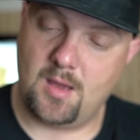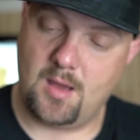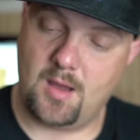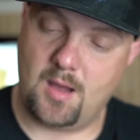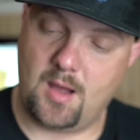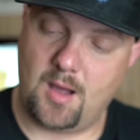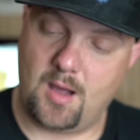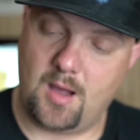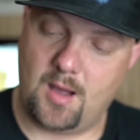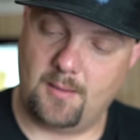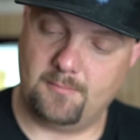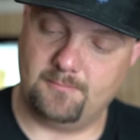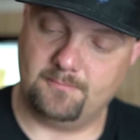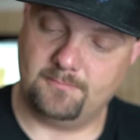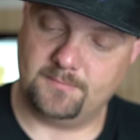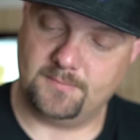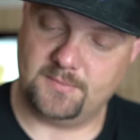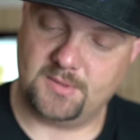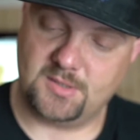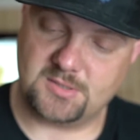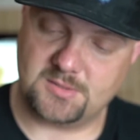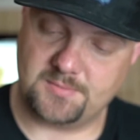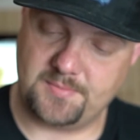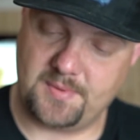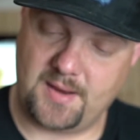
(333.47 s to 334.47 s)

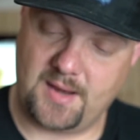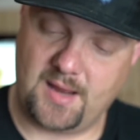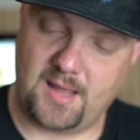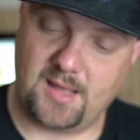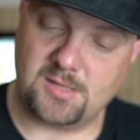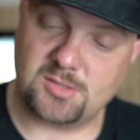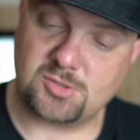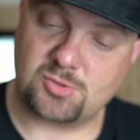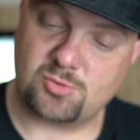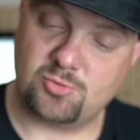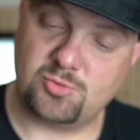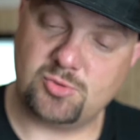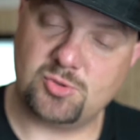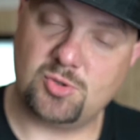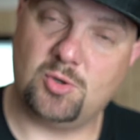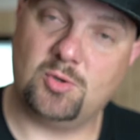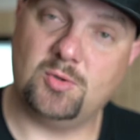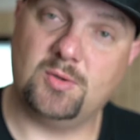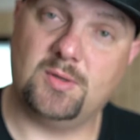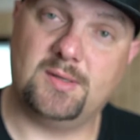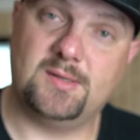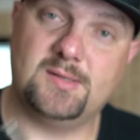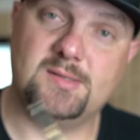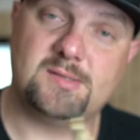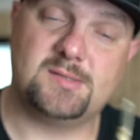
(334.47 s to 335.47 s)
There's about 8 screws
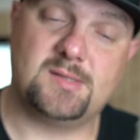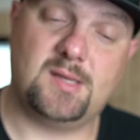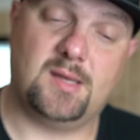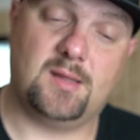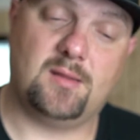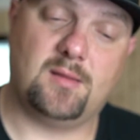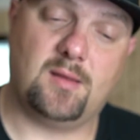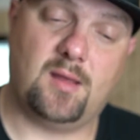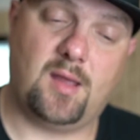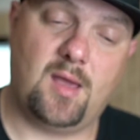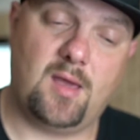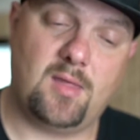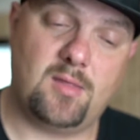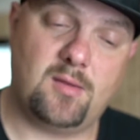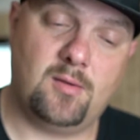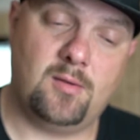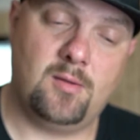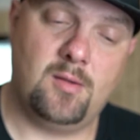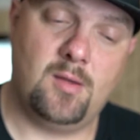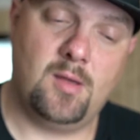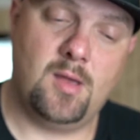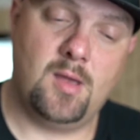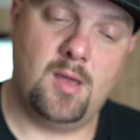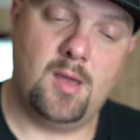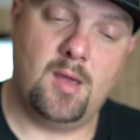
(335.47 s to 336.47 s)
holding this thing together.
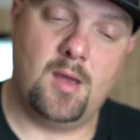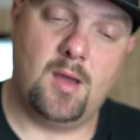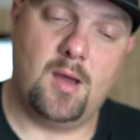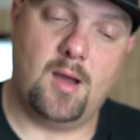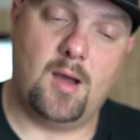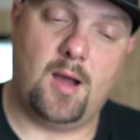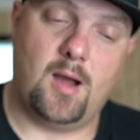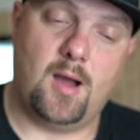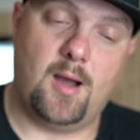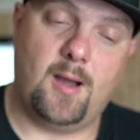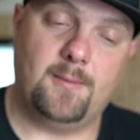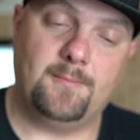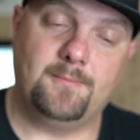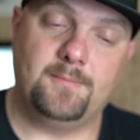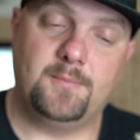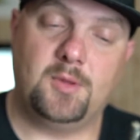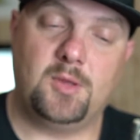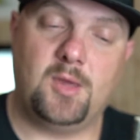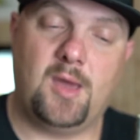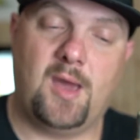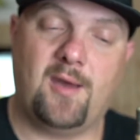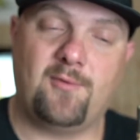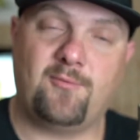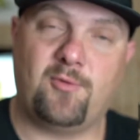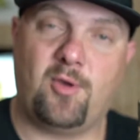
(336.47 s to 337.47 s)

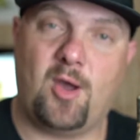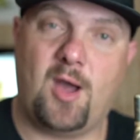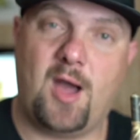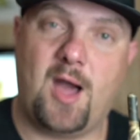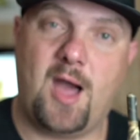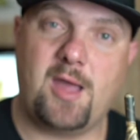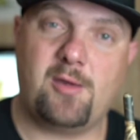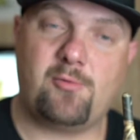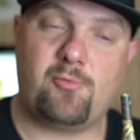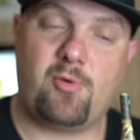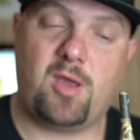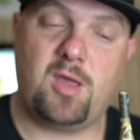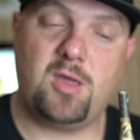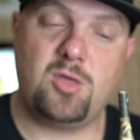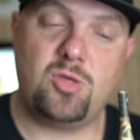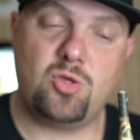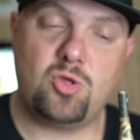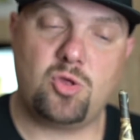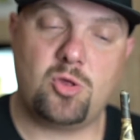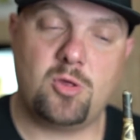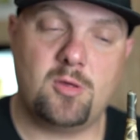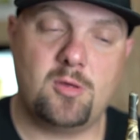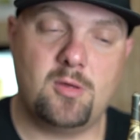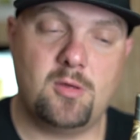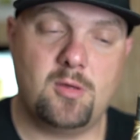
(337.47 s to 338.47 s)
You have your high
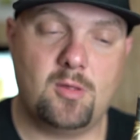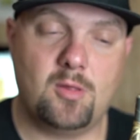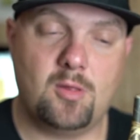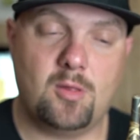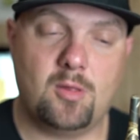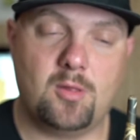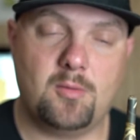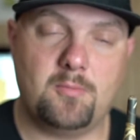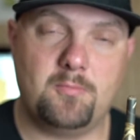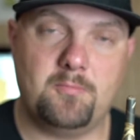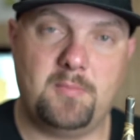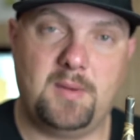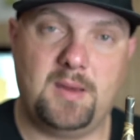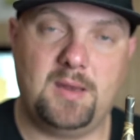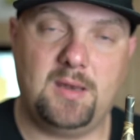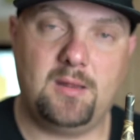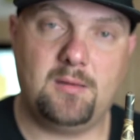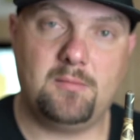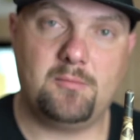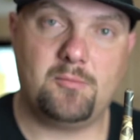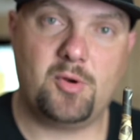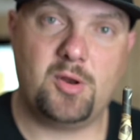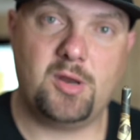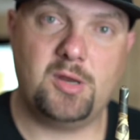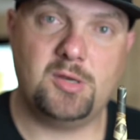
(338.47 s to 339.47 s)
range,
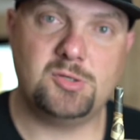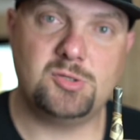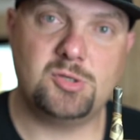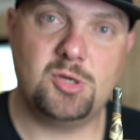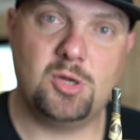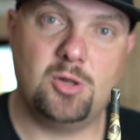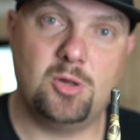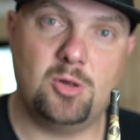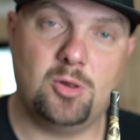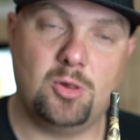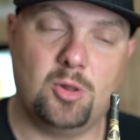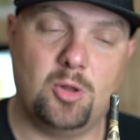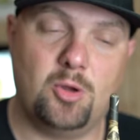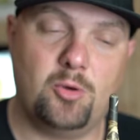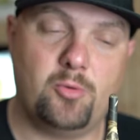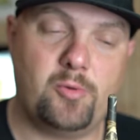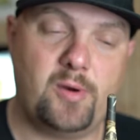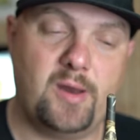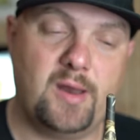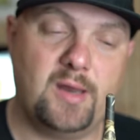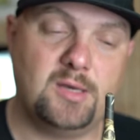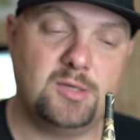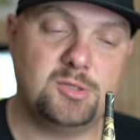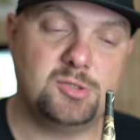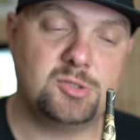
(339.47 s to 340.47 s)
medium range, low
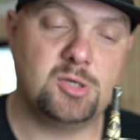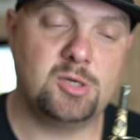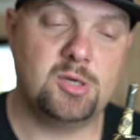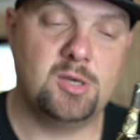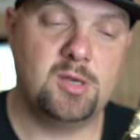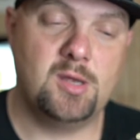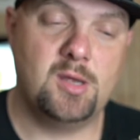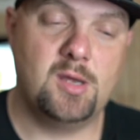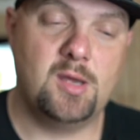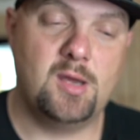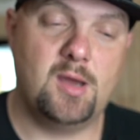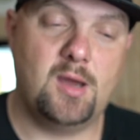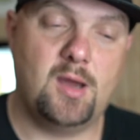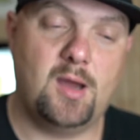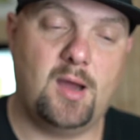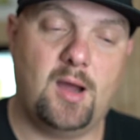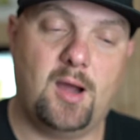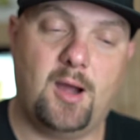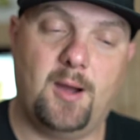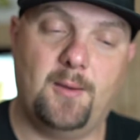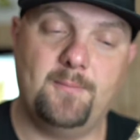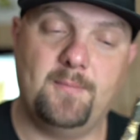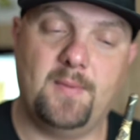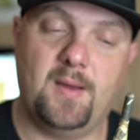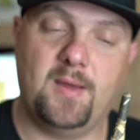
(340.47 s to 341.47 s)
range,
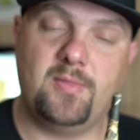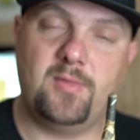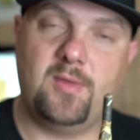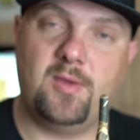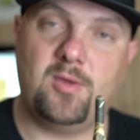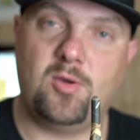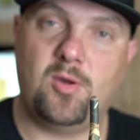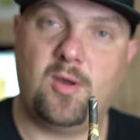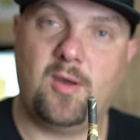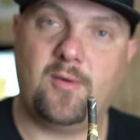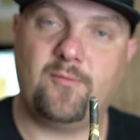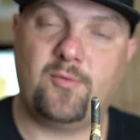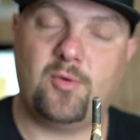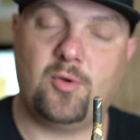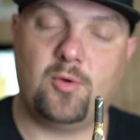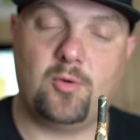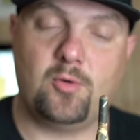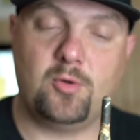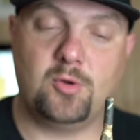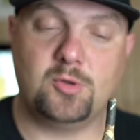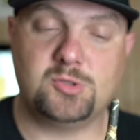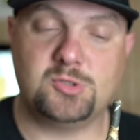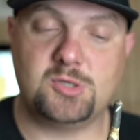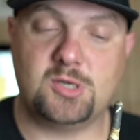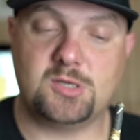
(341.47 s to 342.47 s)
and then you have your
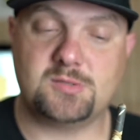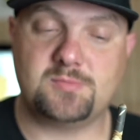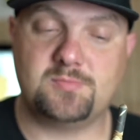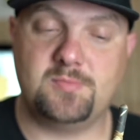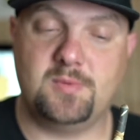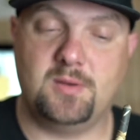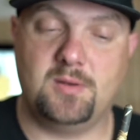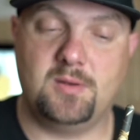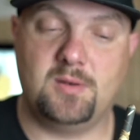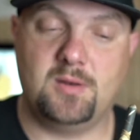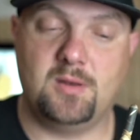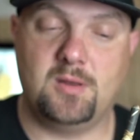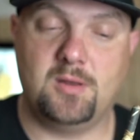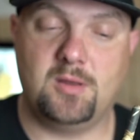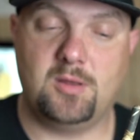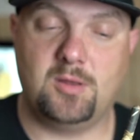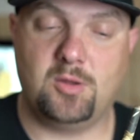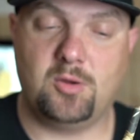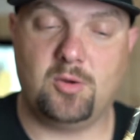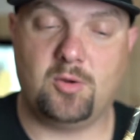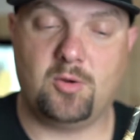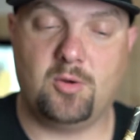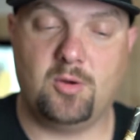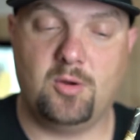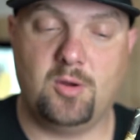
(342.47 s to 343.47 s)
adjustment.
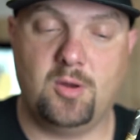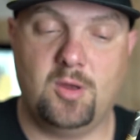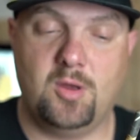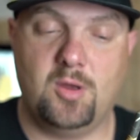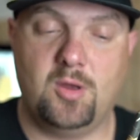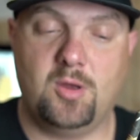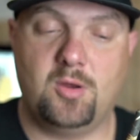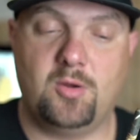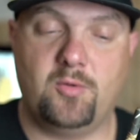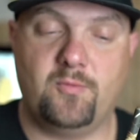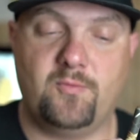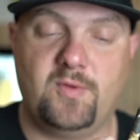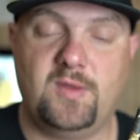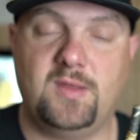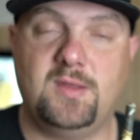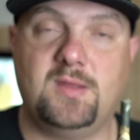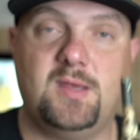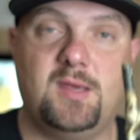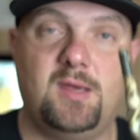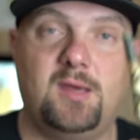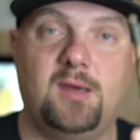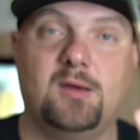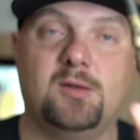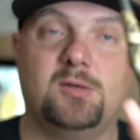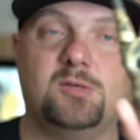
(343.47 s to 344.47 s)
Your
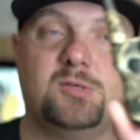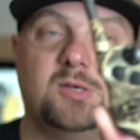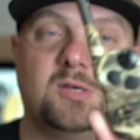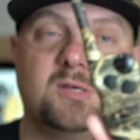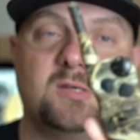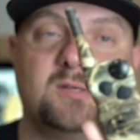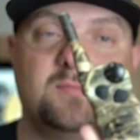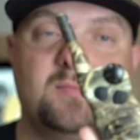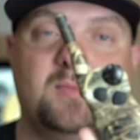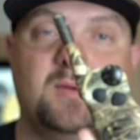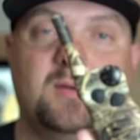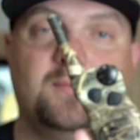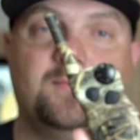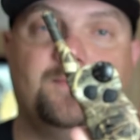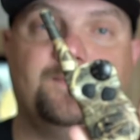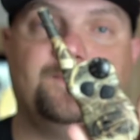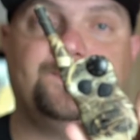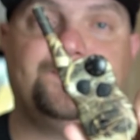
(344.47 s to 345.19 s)
VT adjustment